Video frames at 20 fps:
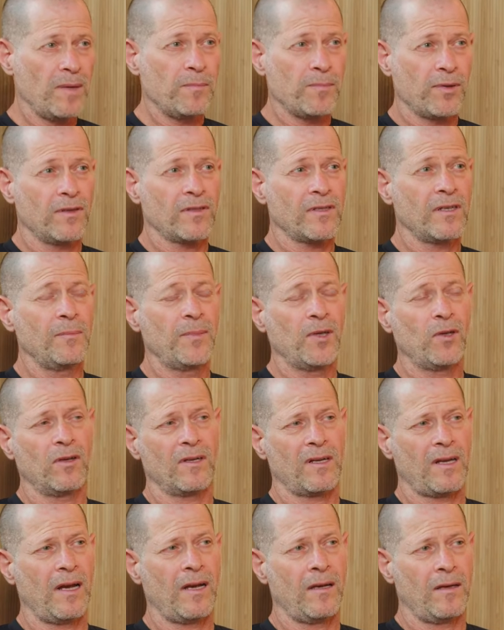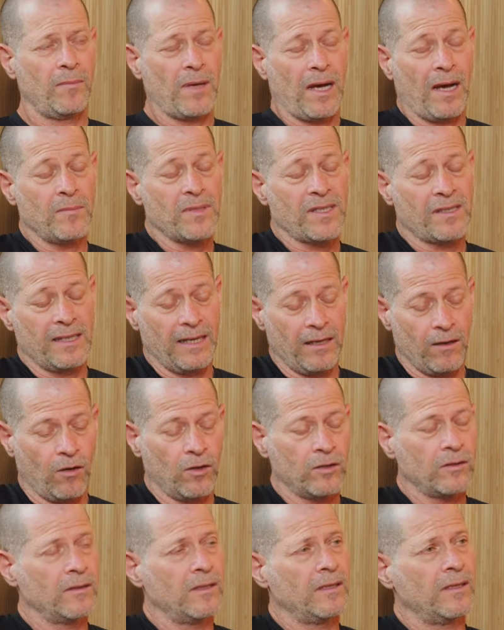me personally because I, am still
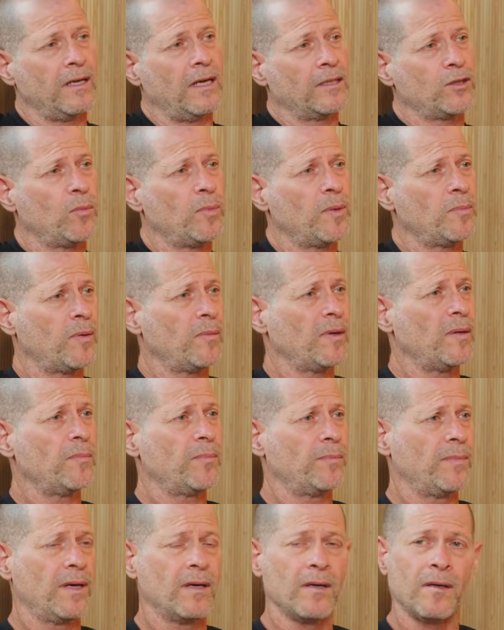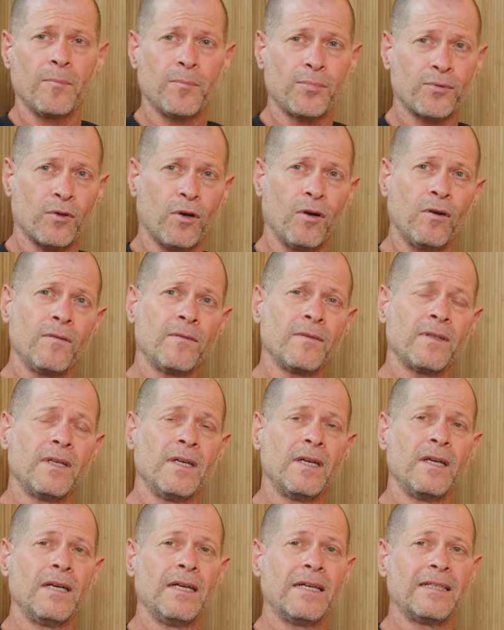on uh, Adobe Premiere uh, Pro.
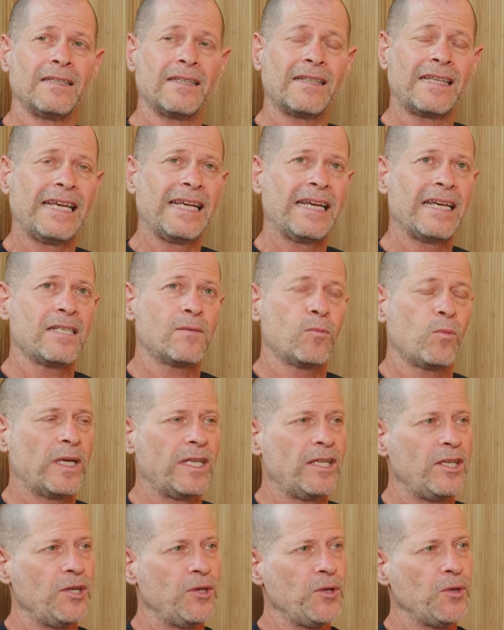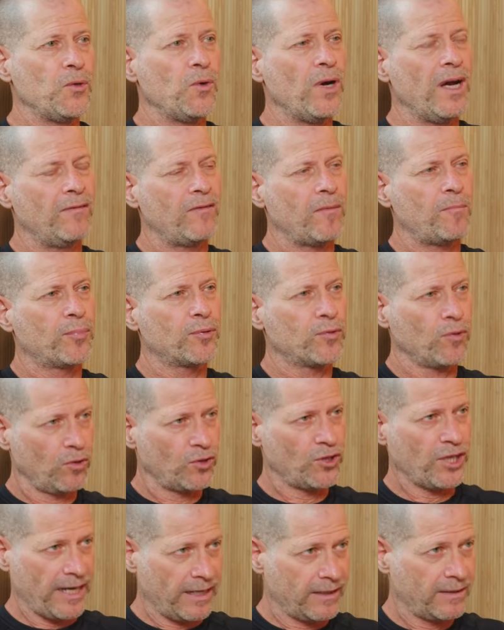The thing is, when you have a
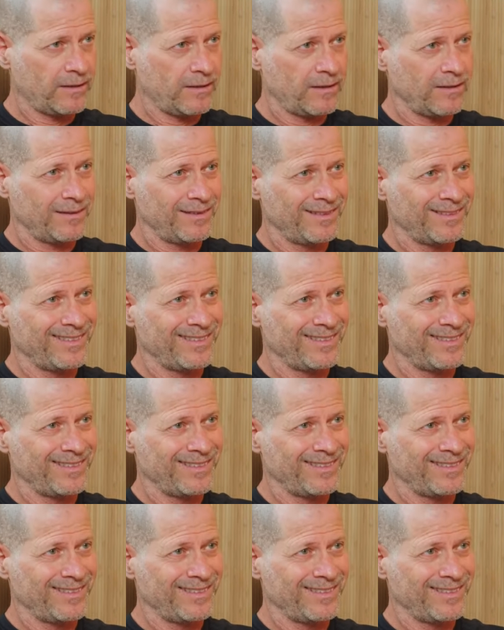project,